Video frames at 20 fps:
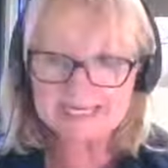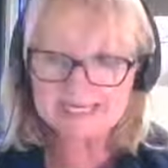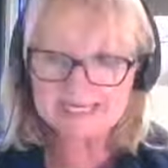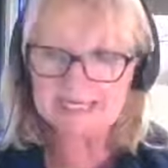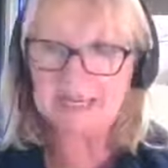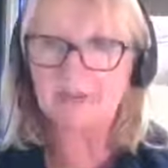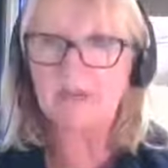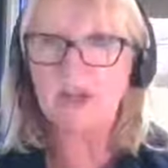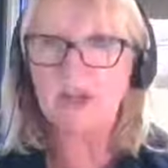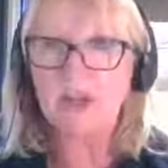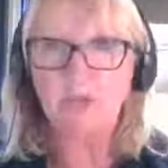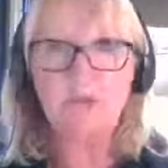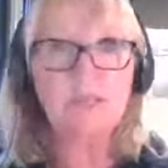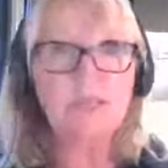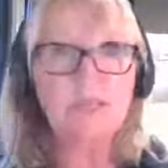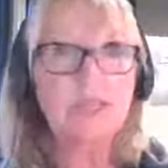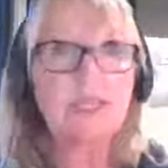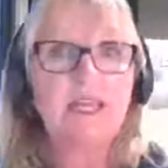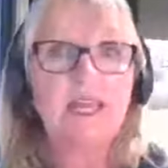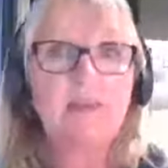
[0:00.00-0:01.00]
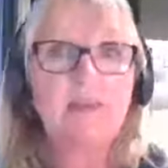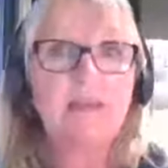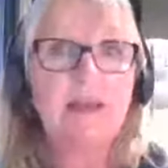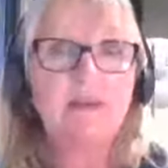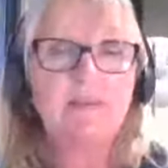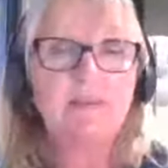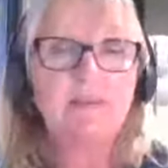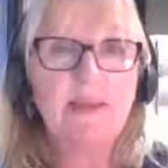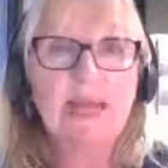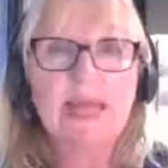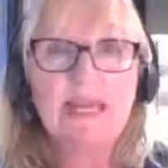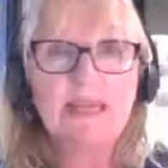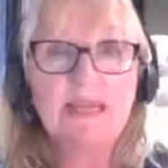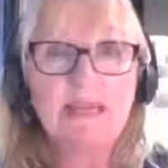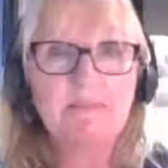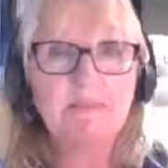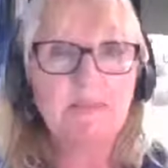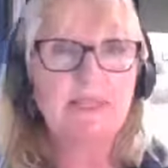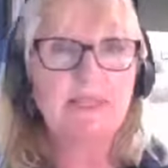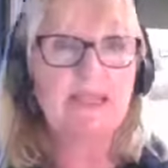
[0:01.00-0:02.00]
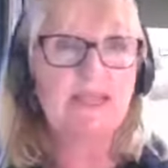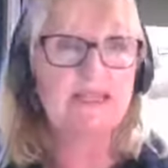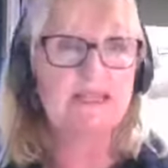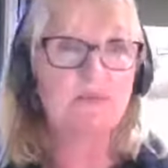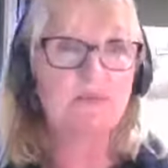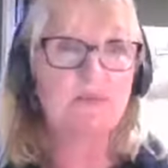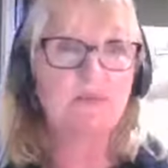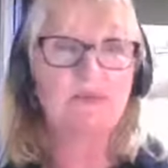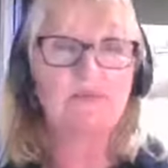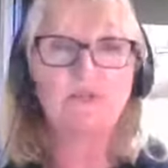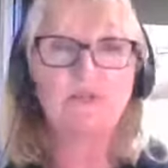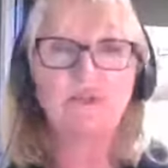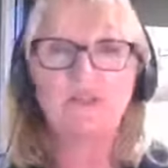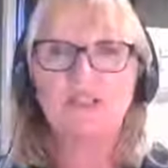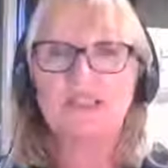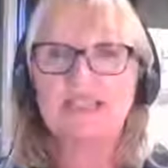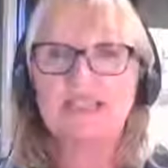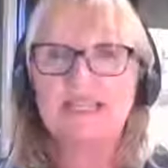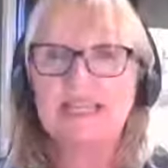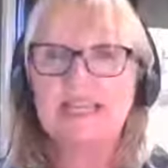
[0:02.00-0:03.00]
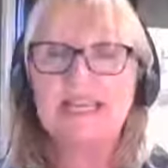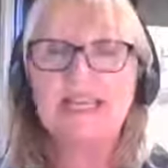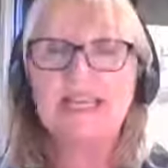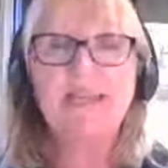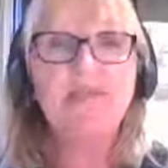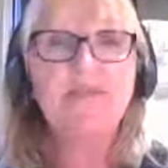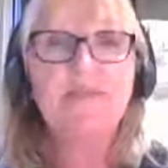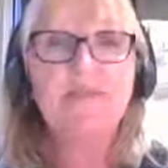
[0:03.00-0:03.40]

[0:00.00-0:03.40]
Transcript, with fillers: You never know what's going to come out the bag, but that's what we've got today.